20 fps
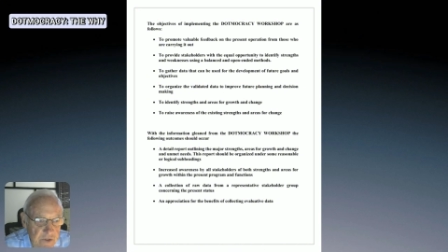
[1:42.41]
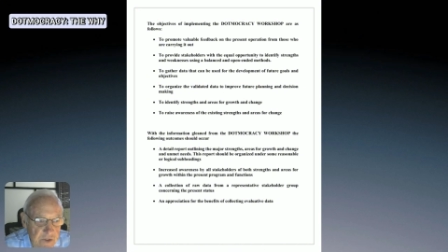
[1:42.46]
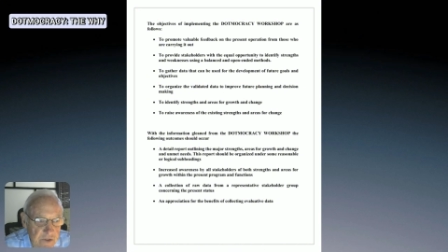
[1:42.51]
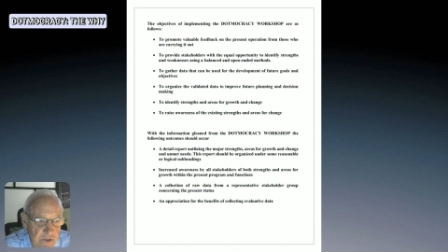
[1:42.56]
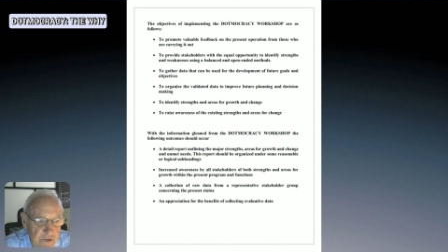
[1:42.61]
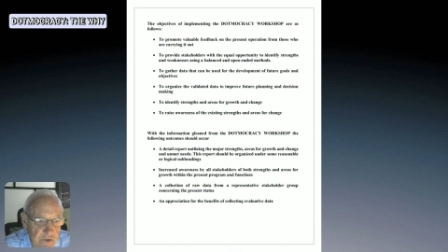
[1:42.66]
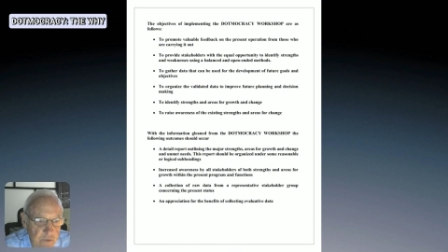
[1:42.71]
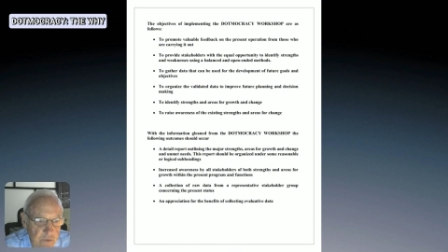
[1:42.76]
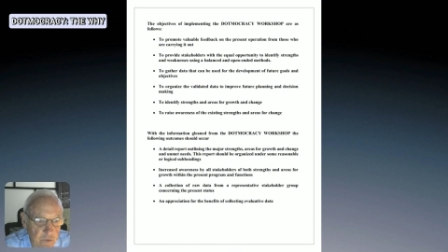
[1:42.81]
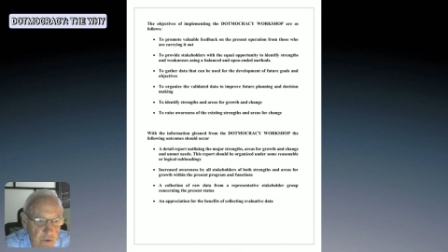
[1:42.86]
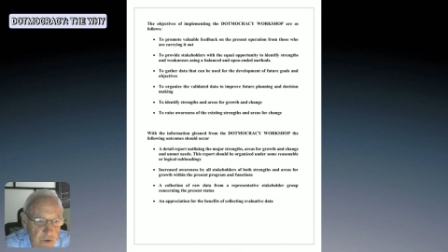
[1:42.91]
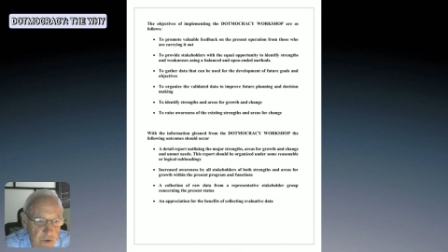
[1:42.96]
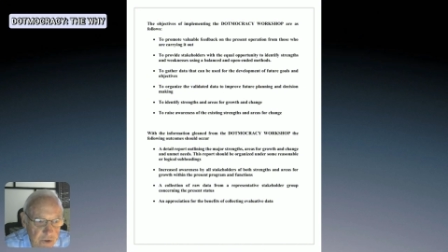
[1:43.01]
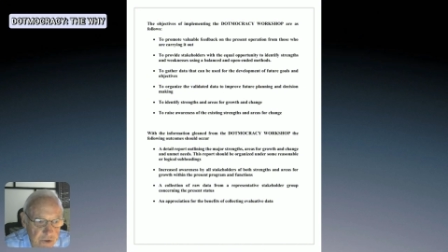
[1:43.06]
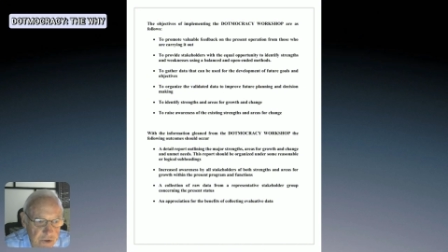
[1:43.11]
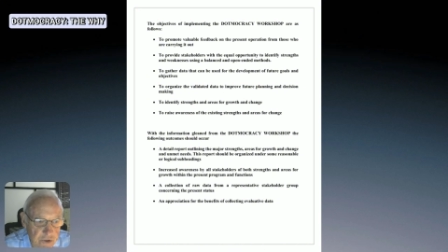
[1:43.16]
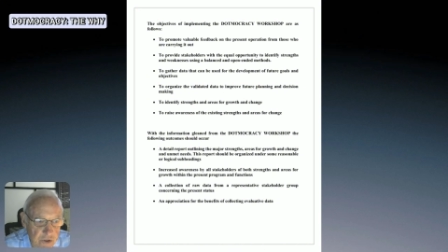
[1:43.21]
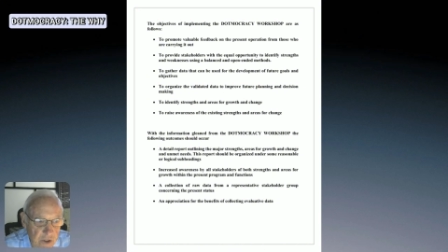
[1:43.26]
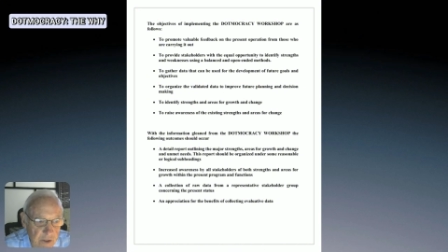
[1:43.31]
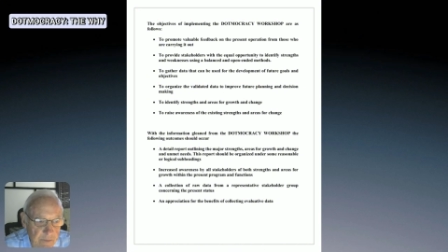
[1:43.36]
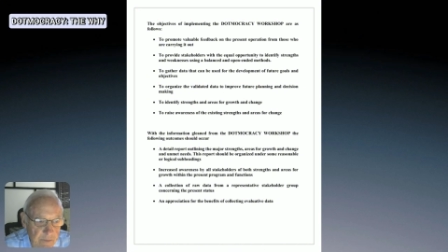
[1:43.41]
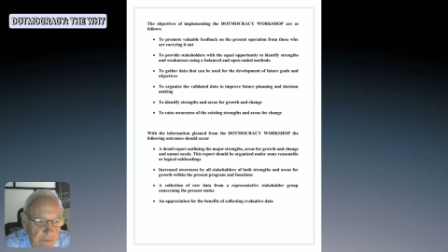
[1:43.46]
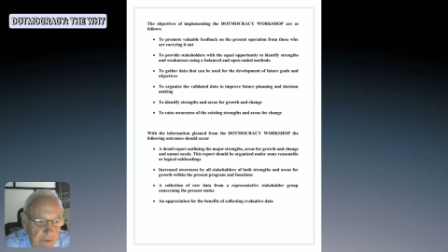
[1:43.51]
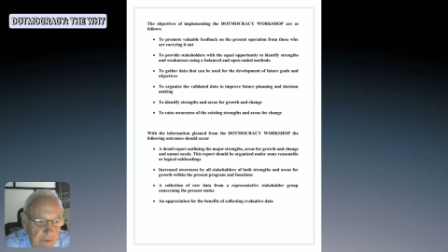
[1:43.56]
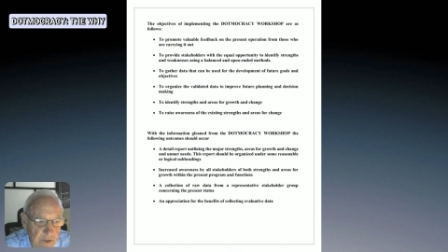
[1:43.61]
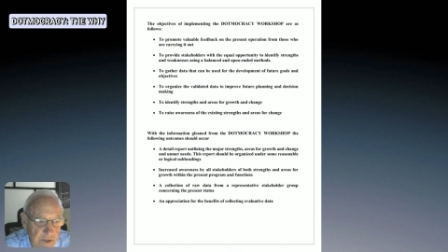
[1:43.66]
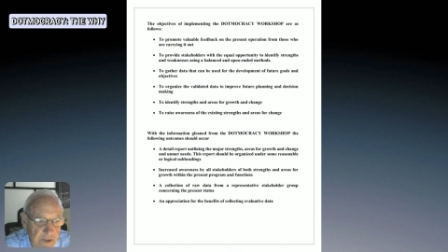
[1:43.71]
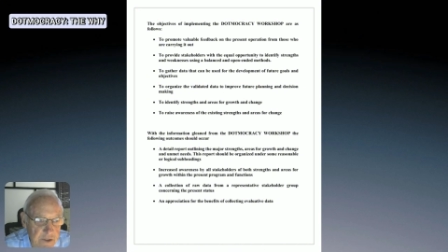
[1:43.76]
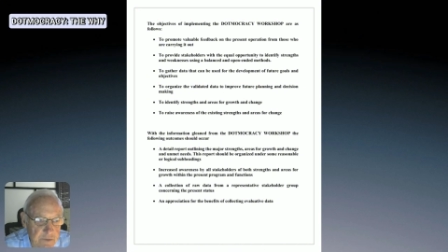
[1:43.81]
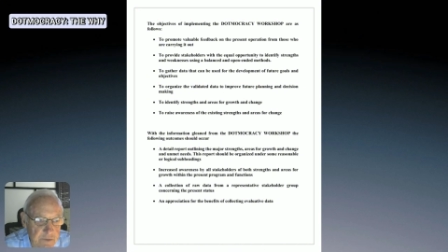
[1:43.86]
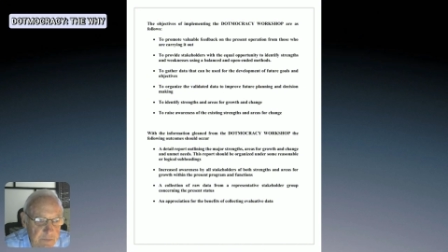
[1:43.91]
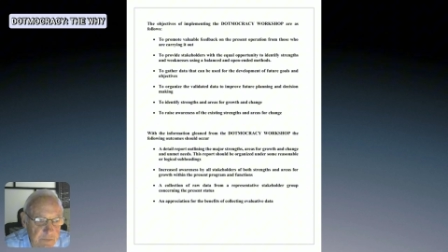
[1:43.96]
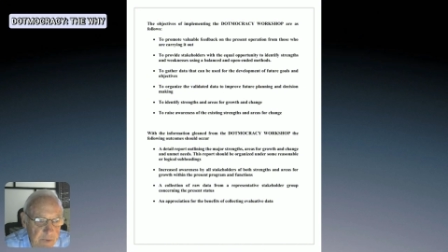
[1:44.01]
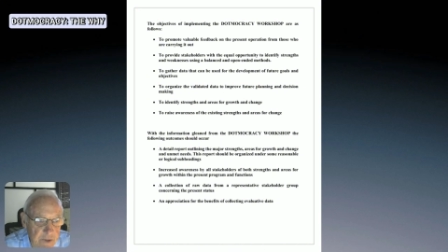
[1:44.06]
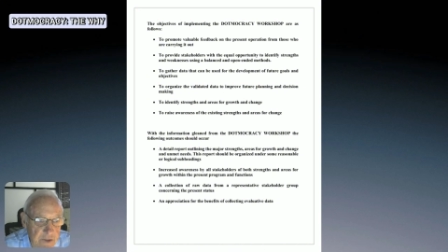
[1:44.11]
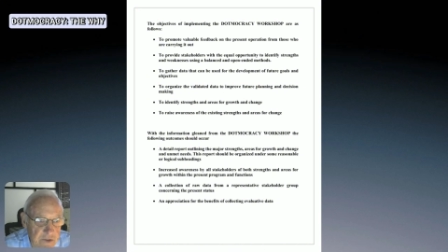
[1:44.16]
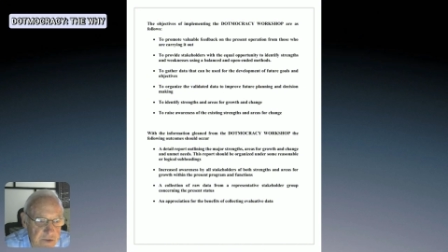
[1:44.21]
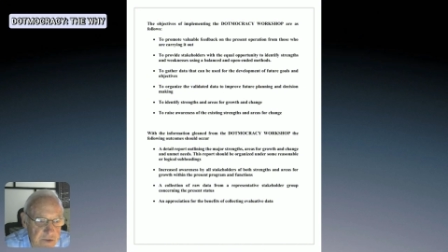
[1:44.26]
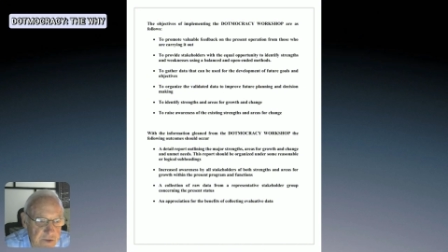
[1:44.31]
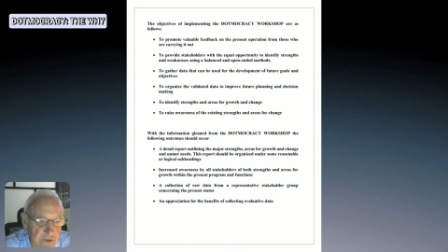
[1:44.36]
is a workshop and is
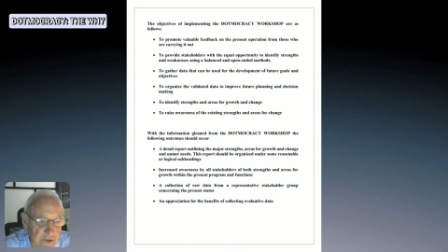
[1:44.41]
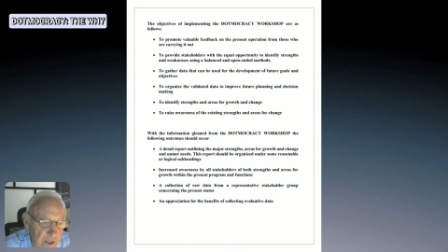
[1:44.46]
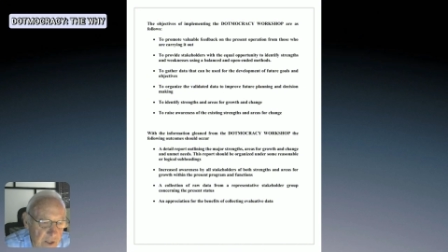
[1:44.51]
based